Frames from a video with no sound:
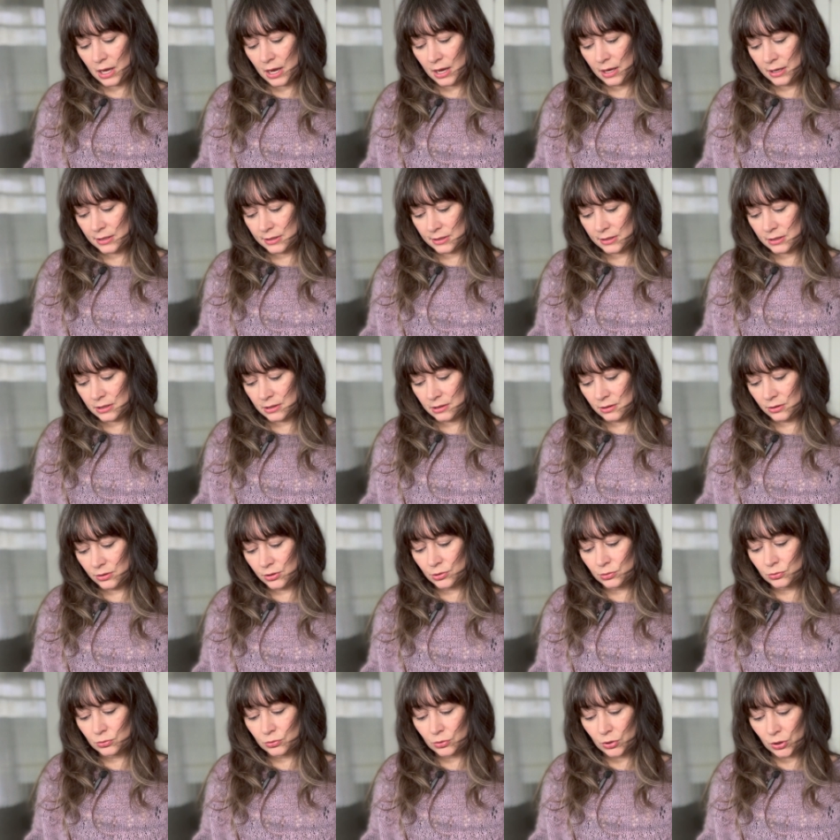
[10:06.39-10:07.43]
as
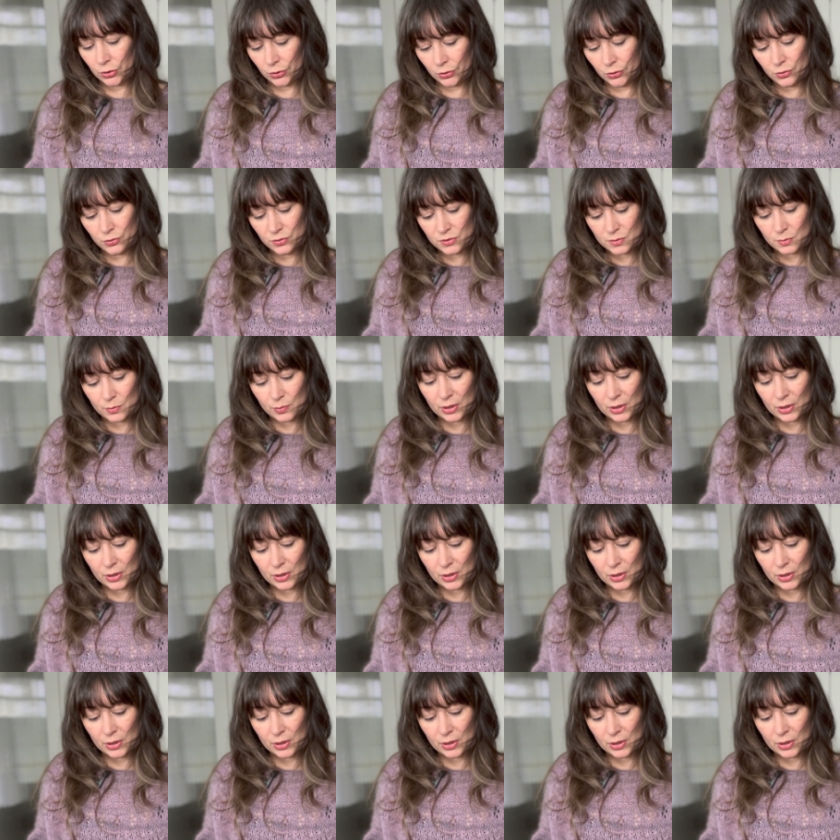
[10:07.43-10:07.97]
the rows,